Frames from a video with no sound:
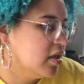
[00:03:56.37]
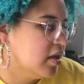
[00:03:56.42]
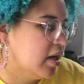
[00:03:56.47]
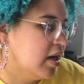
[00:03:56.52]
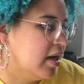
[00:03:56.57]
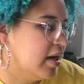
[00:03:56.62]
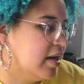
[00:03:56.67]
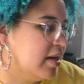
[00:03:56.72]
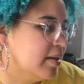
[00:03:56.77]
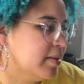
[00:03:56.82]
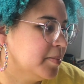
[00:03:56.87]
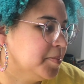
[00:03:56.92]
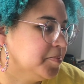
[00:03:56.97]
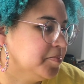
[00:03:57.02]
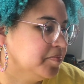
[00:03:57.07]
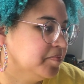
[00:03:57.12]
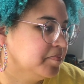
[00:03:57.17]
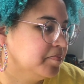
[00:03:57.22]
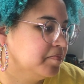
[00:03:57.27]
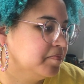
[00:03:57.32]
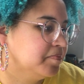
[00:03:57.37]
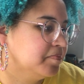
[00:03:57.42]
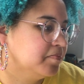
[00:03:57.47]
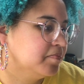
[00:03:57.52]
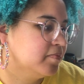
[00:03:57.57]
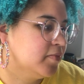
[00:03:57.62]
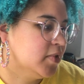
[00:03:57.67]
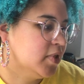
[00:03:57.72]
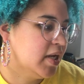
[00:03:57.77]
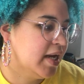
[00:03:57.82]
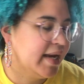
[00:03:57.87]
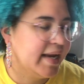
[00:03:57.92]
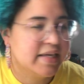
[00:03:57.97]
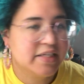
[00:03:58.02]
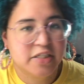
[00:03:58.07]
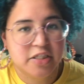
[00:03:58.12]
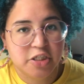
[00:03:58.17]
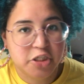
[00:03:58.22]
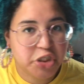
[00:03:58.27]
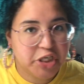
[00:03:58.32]
um, I
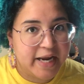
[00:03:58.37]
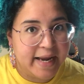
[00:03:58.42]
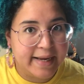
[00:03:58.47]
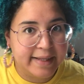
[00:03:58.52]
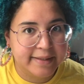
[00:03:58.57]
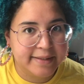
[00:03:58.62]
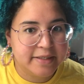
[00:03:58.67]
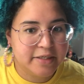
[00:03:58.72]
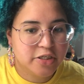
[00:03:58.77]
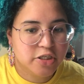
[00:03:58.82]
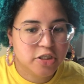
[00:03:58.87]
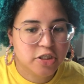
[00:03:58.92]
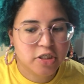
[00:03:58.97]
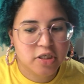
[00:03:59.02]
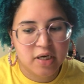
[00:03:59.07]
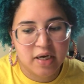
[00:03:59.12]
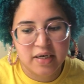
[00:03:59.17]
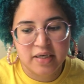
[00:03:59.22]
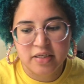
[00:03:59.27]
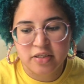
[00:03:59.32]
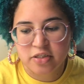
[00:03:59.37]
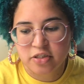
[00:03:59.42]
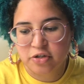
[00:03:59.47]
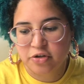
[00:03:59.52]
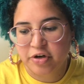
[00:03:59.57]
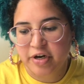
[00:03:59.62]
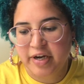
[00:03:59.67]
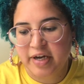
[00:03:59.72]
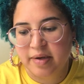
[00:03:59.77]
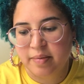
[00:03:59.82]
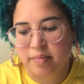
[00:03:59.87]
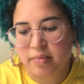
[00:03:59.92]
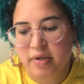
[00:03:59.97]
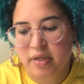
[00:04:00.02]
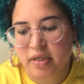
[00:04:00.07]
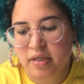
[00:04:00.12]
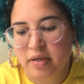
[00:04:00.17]
guess, challenge on Instagram